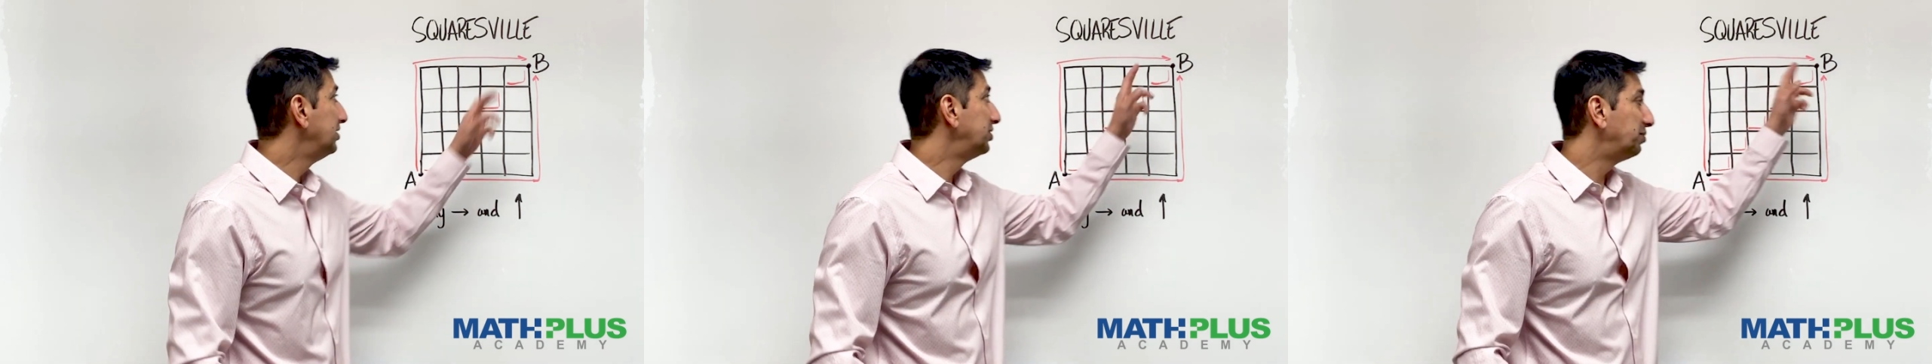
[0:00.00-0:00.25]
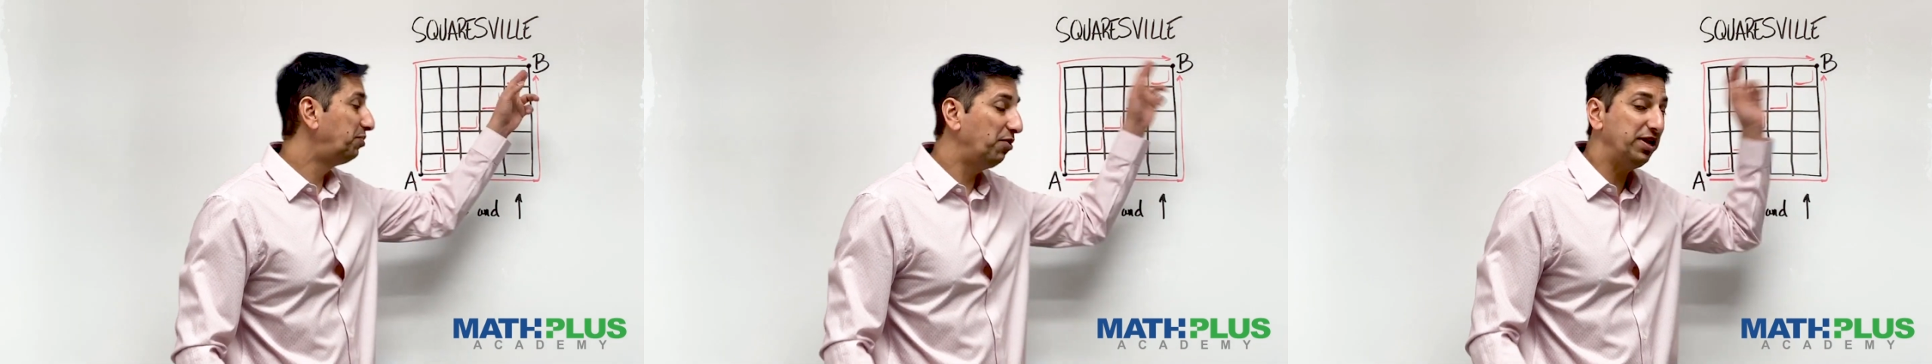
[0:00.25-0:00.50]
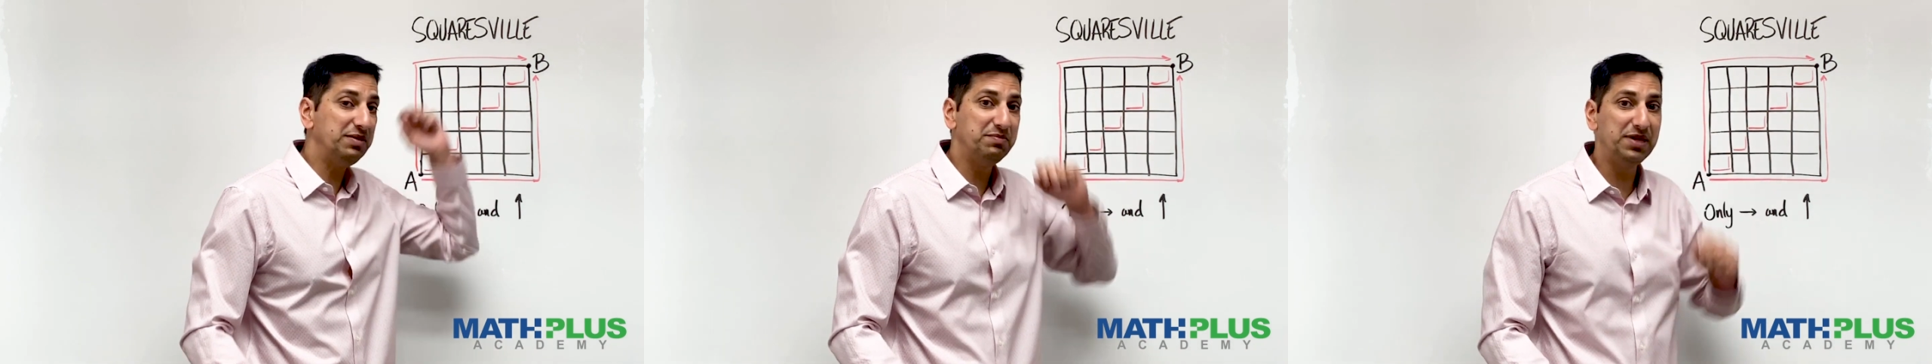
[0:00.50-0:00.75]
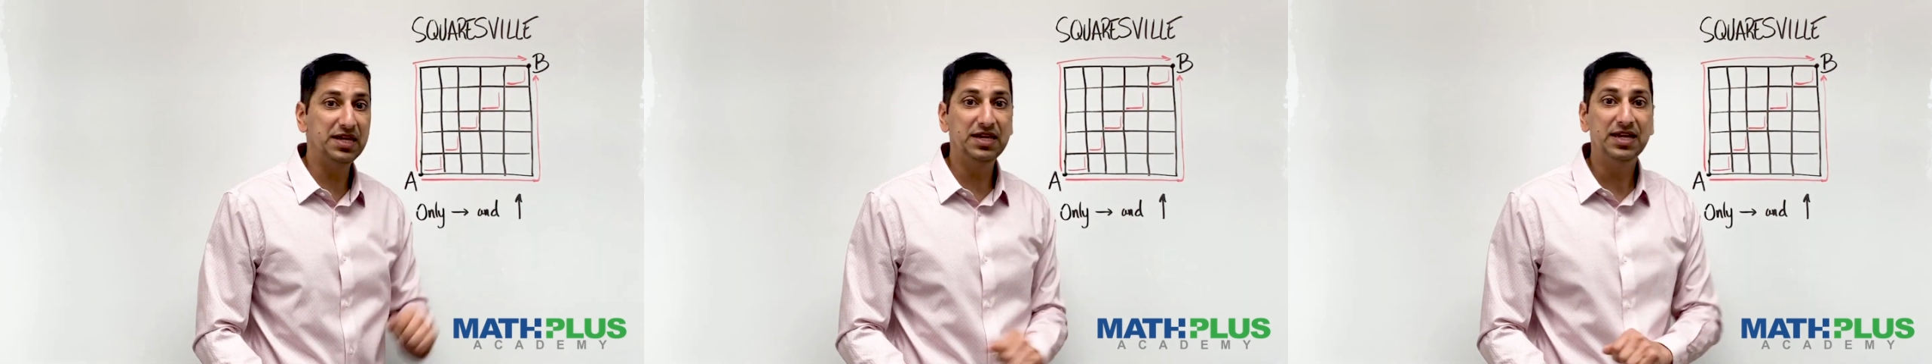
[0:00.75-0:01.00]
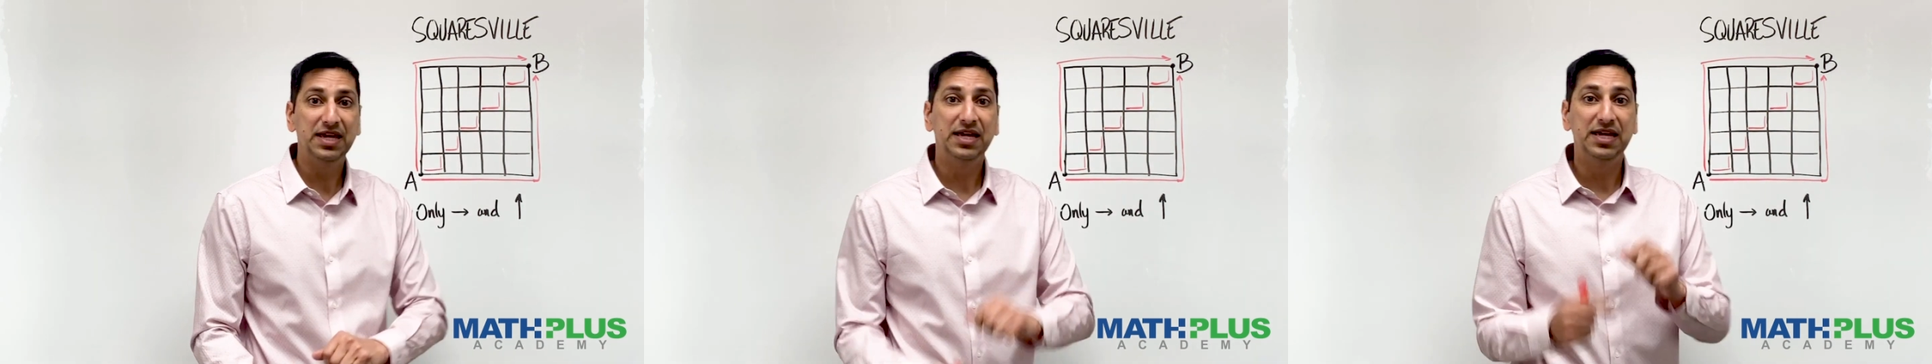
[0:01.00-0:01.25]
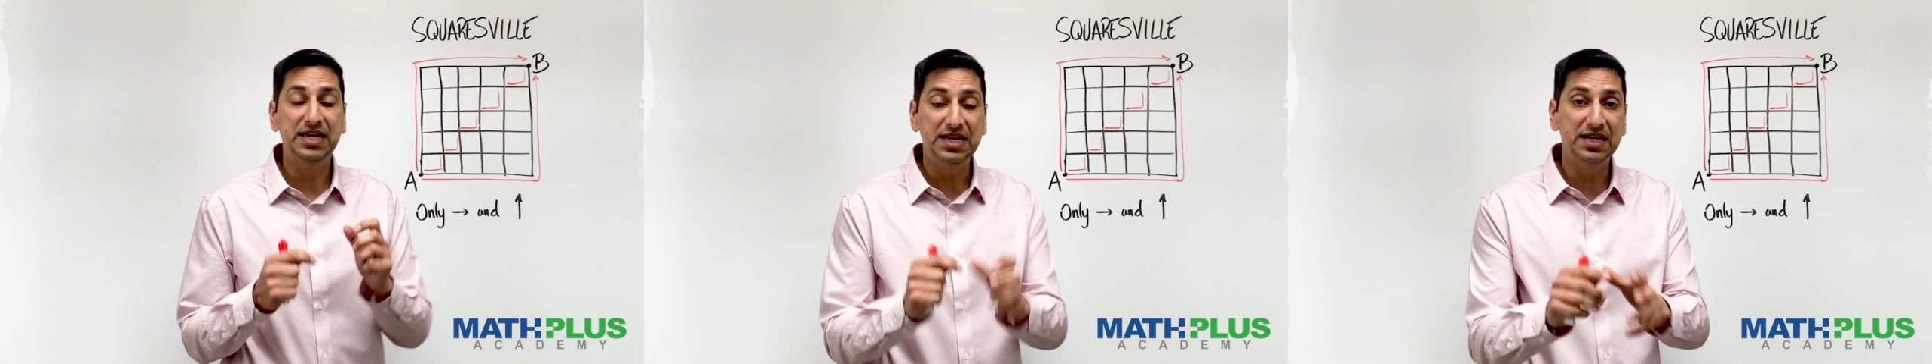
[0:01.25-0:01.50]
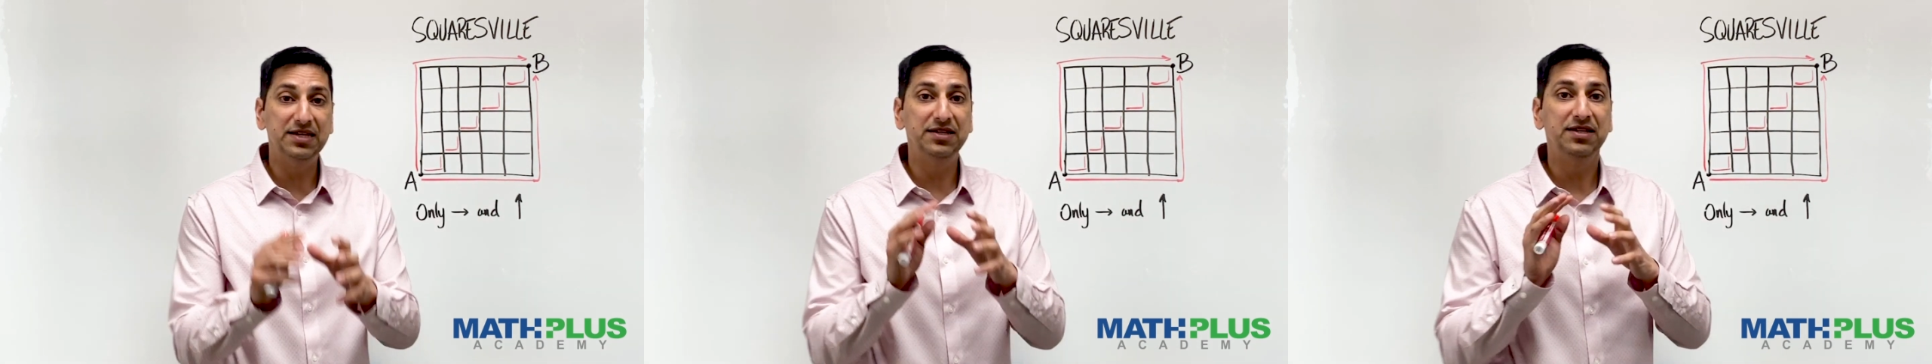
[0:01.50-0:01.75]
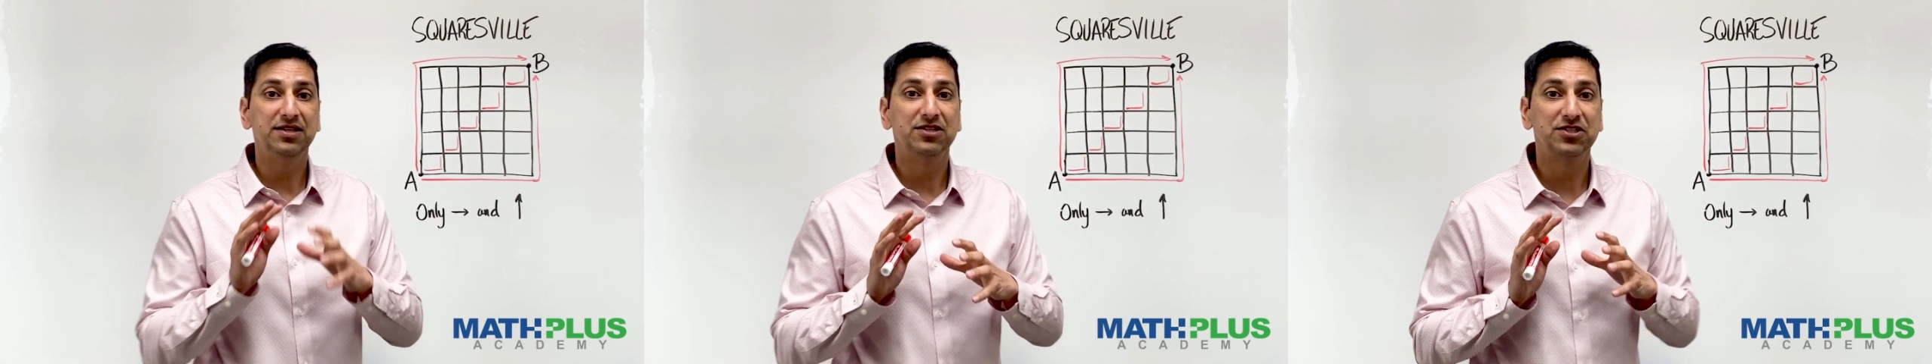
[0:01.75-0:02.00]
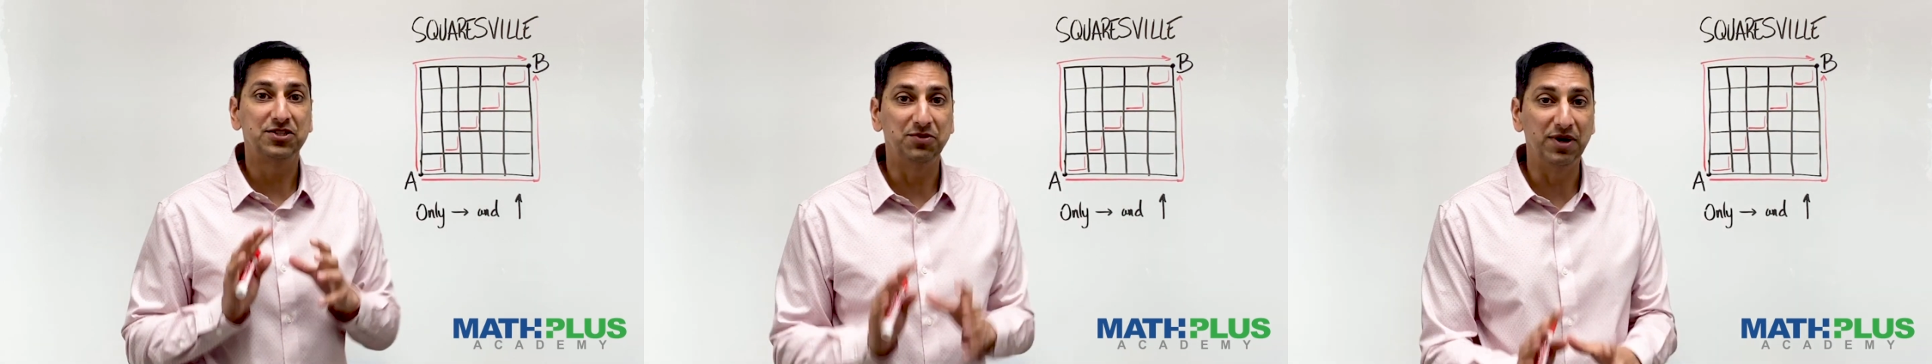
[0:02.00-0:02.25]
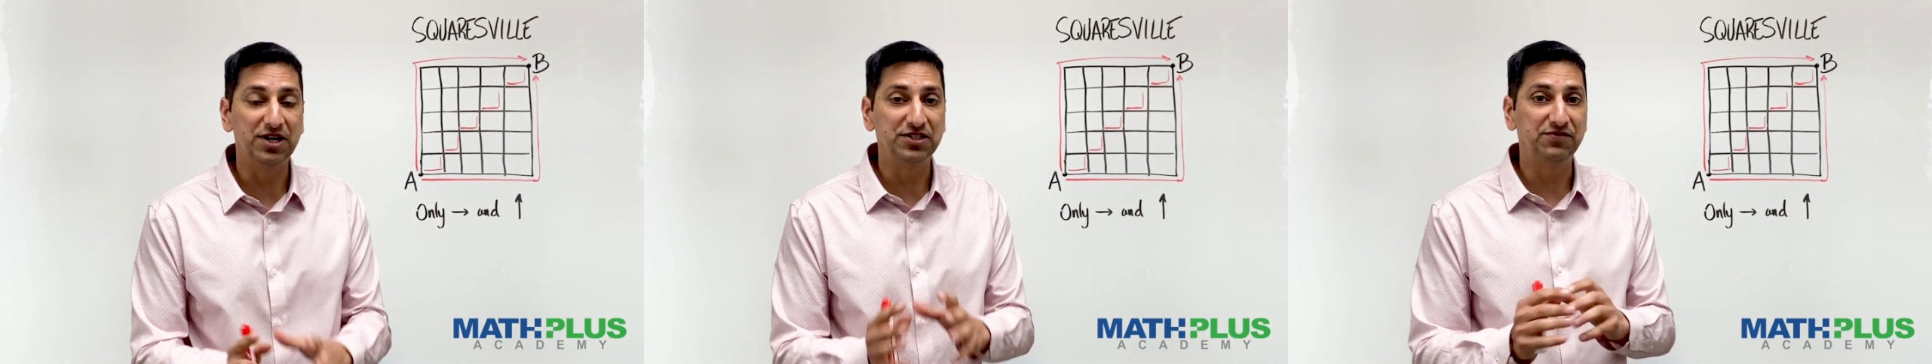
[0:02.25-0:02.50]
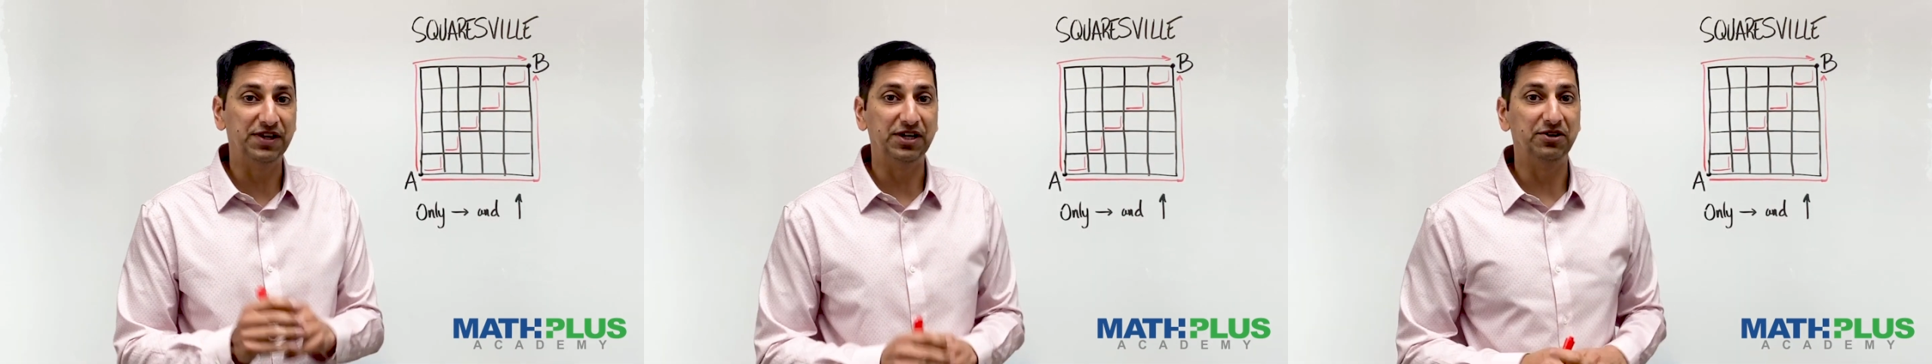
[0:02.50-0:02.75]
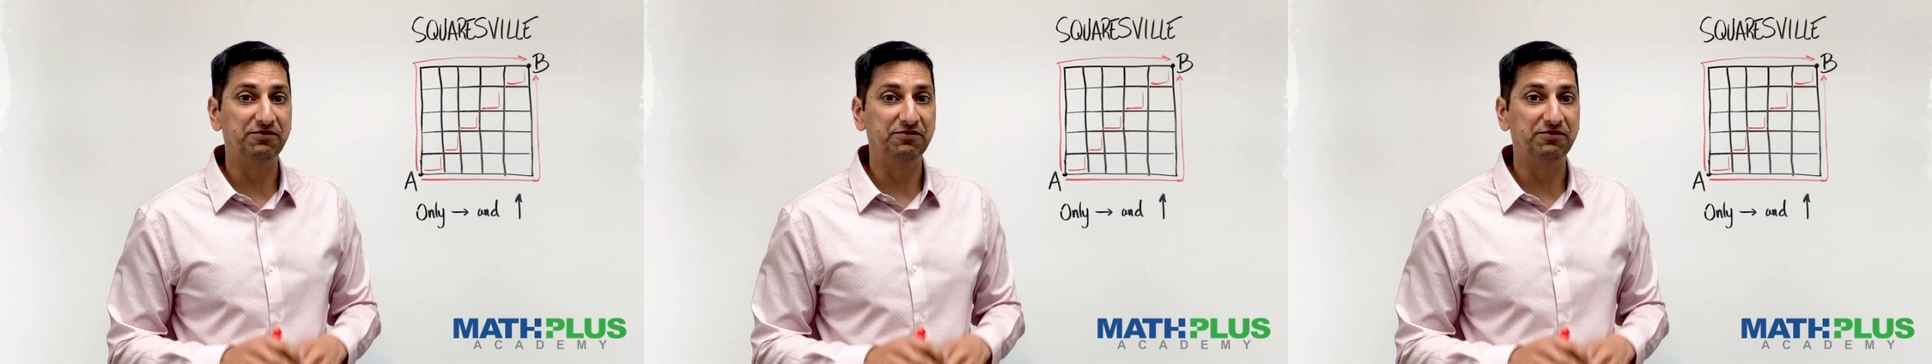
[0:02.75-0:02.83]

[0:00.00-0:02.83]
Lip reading: to point B in Squaresville,